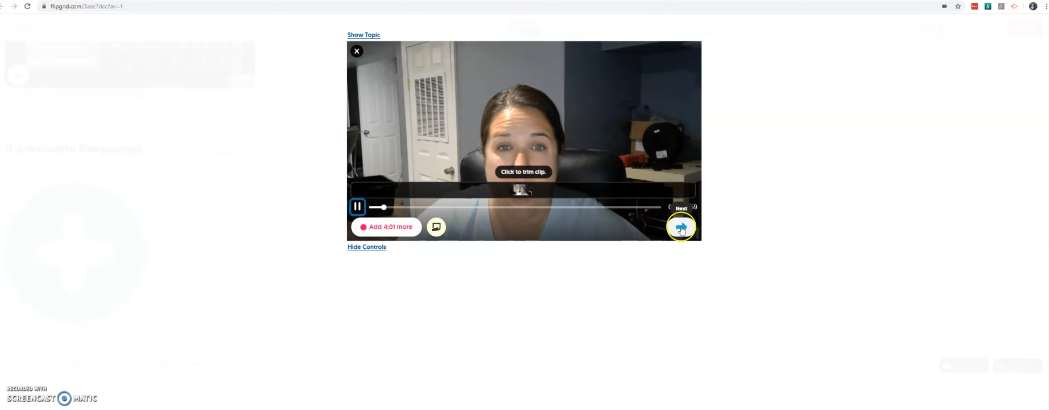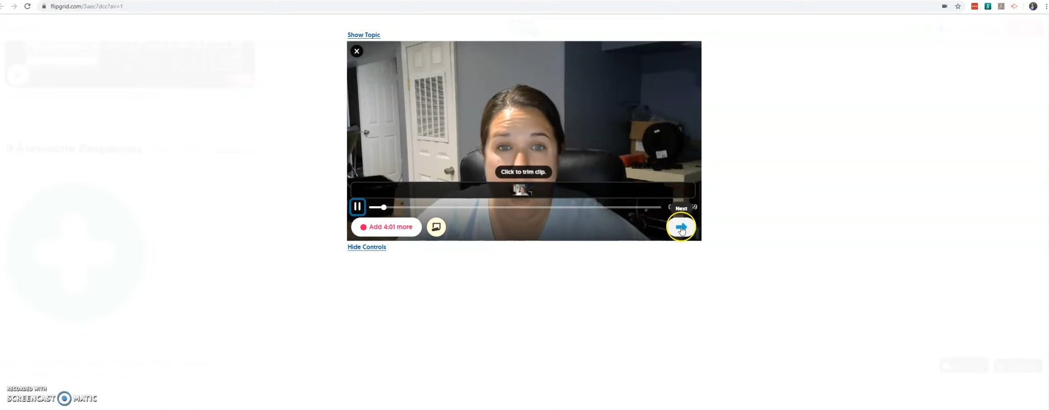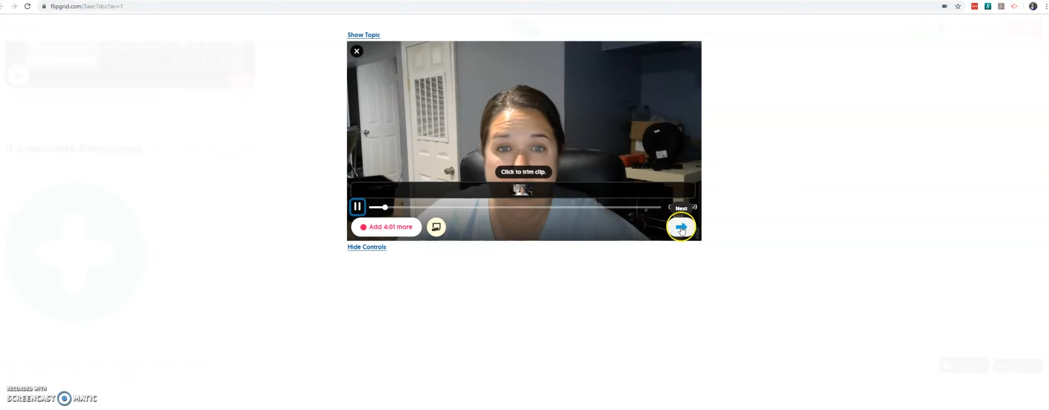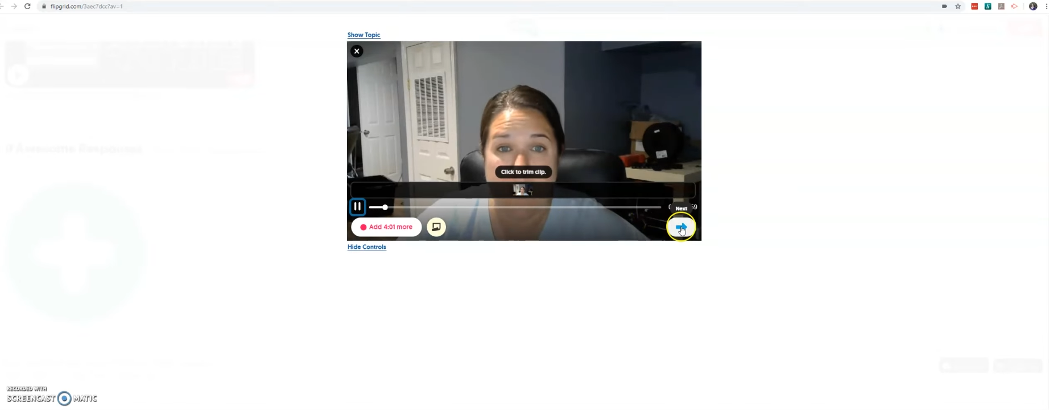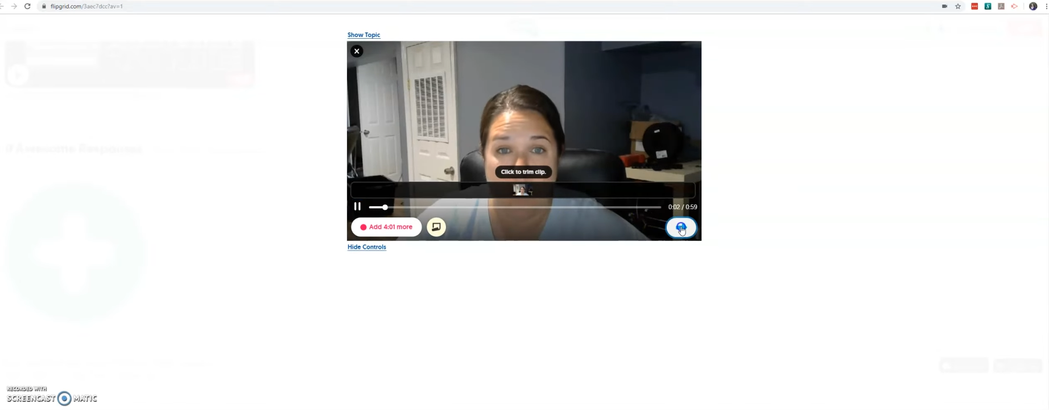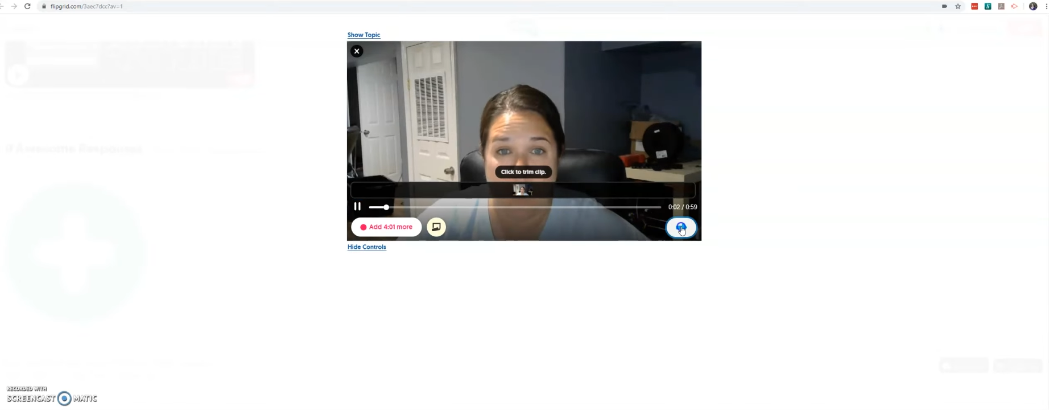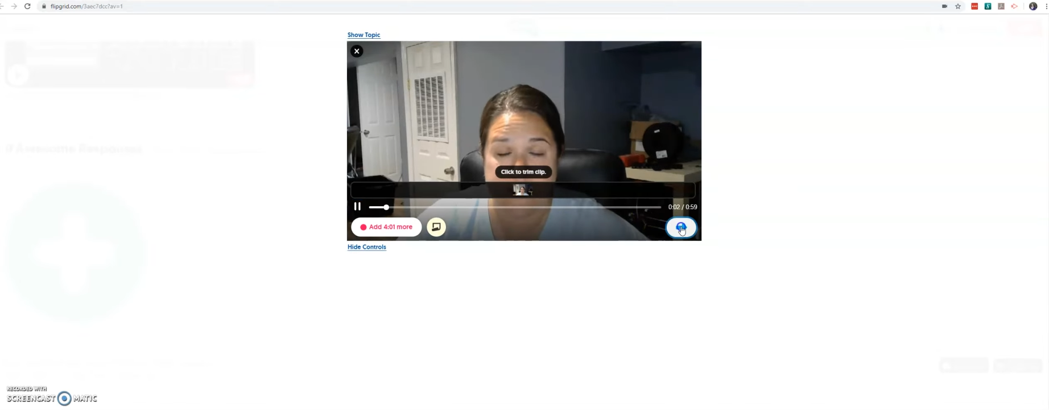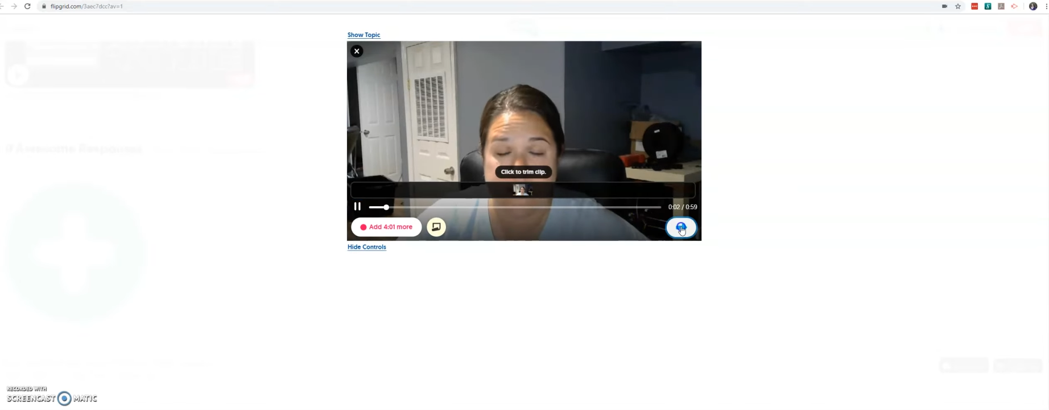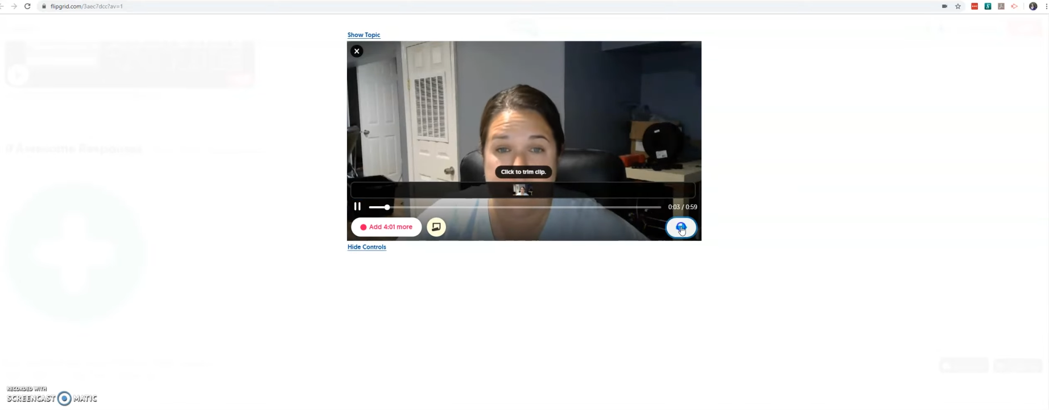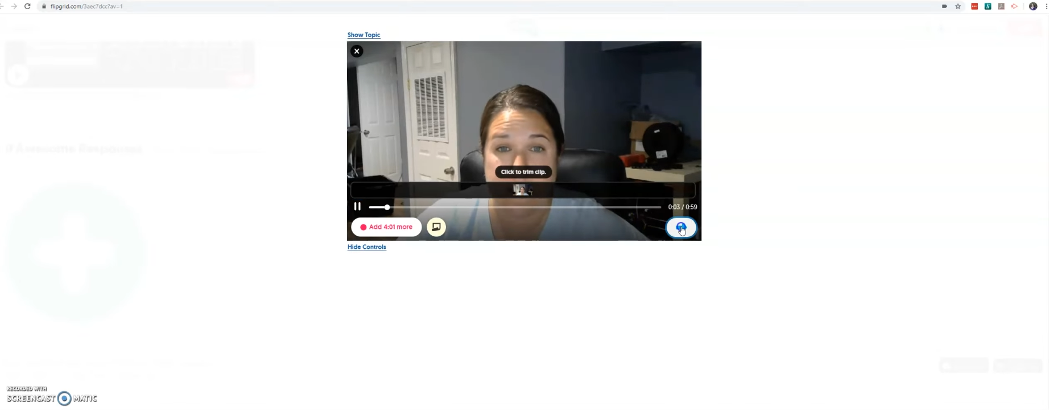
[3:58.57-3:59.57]
I
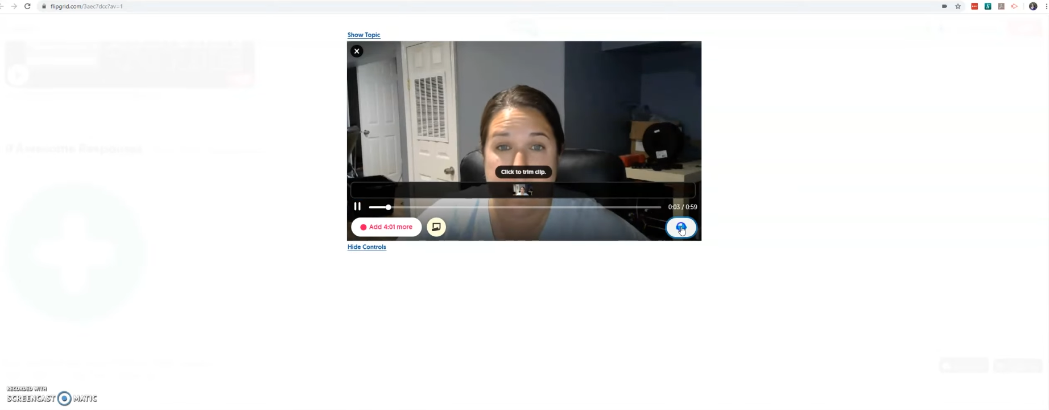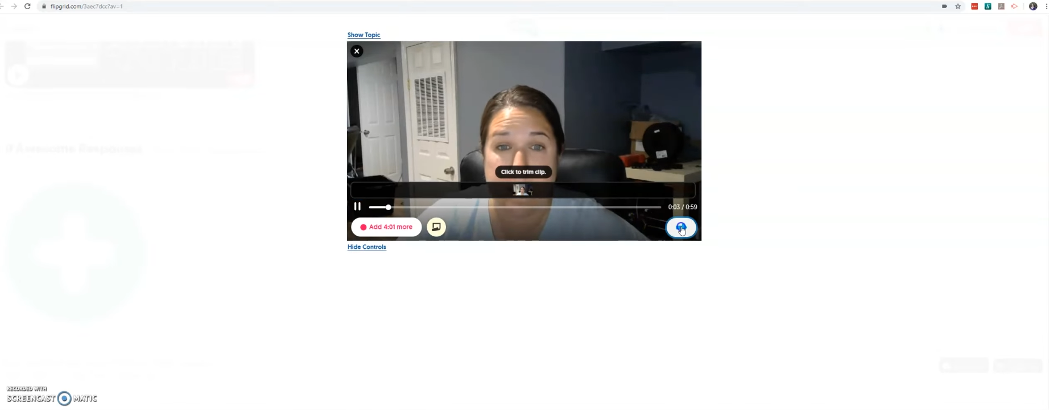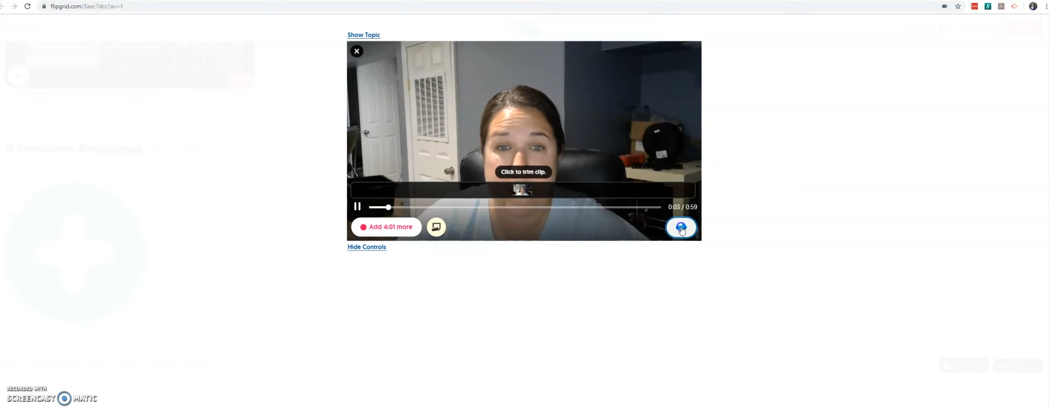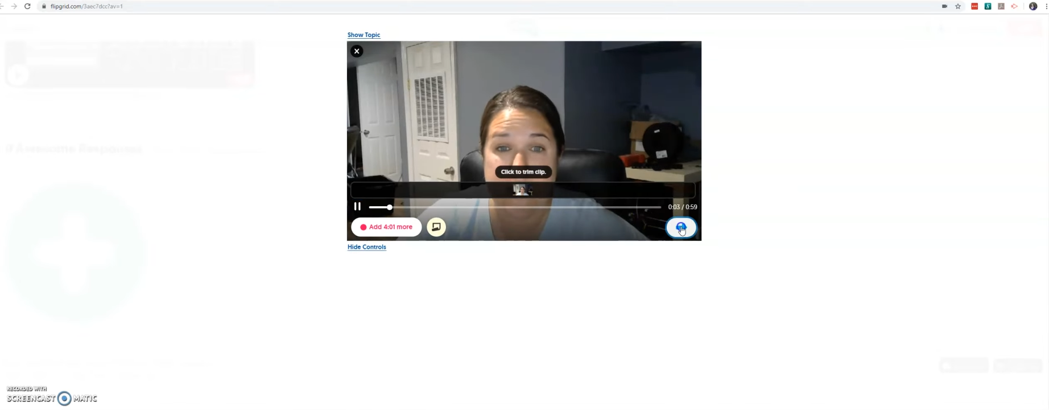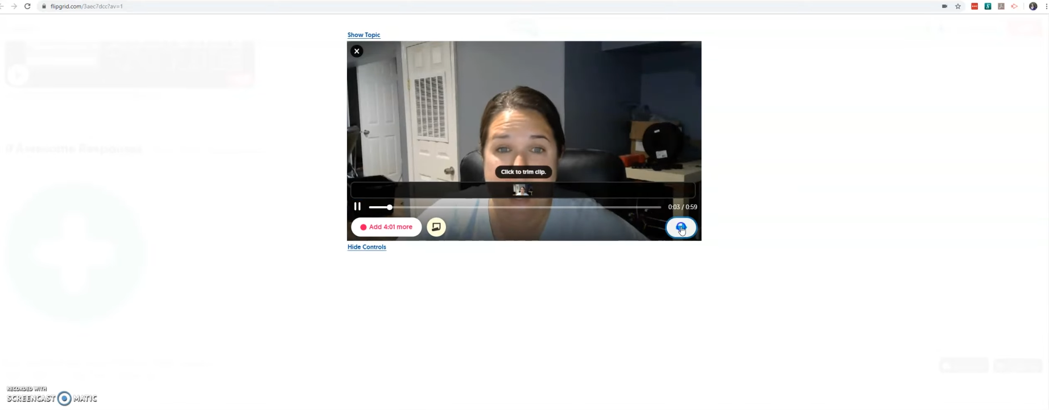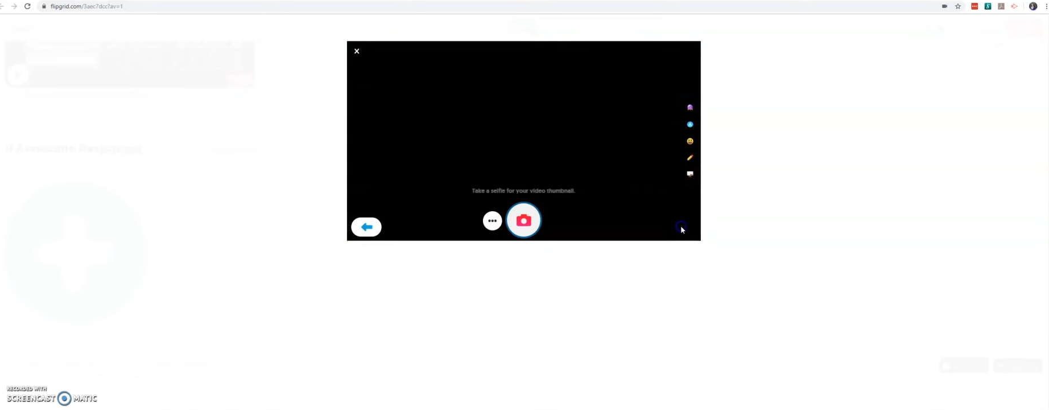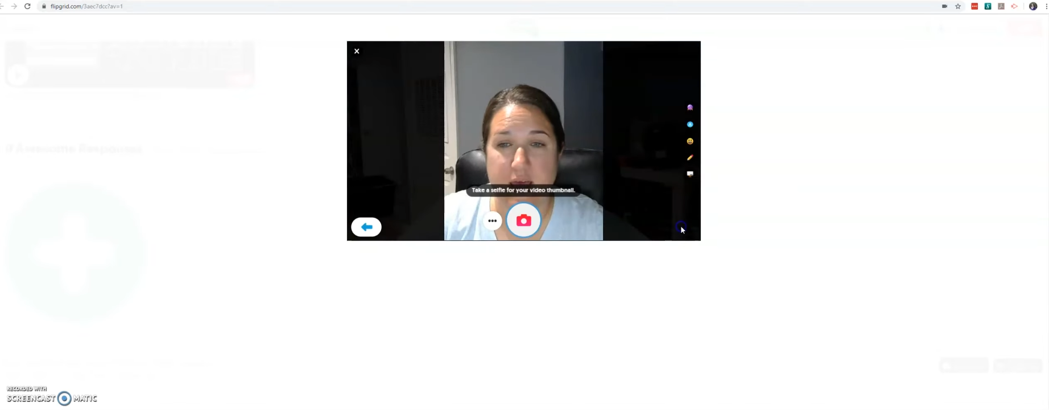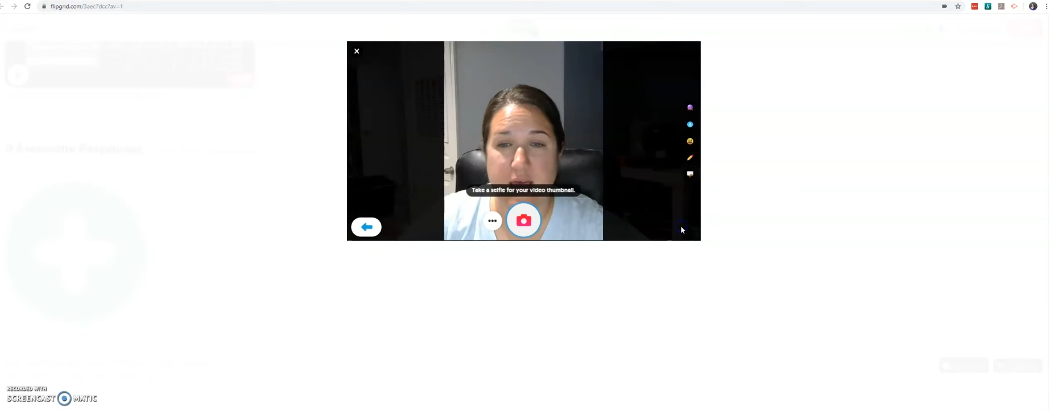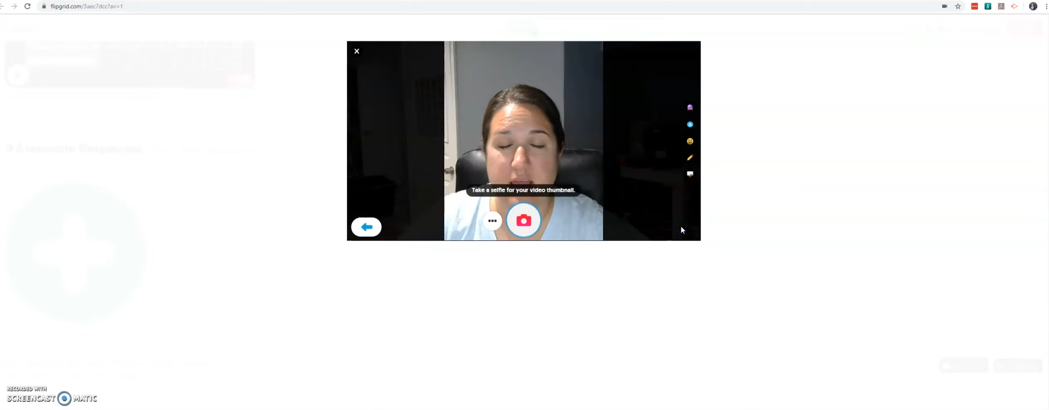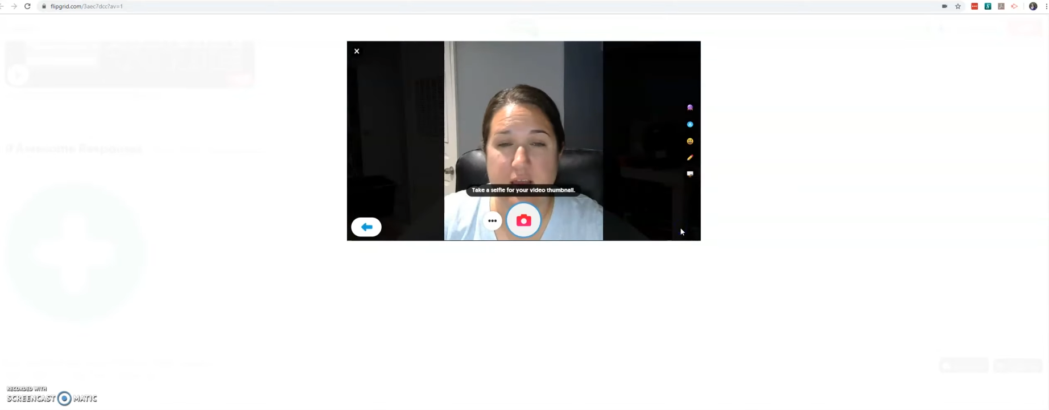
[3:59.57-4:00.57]
want to be BFF.
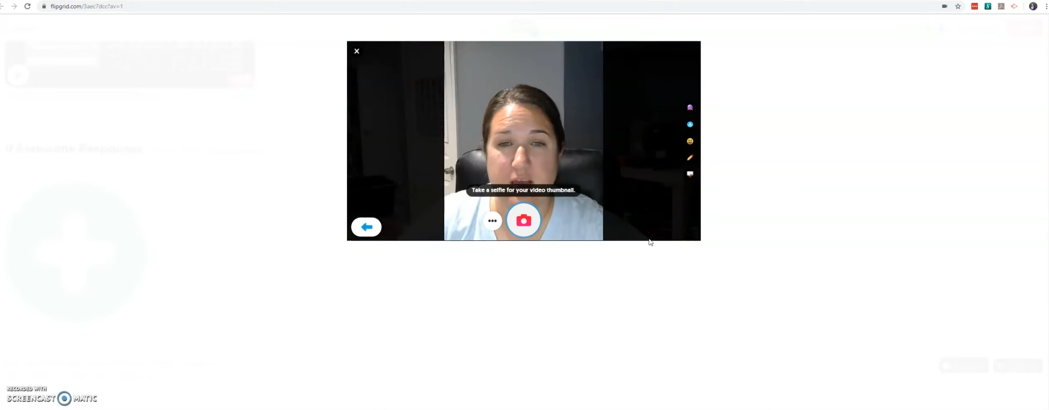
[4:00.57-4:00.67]
Okay,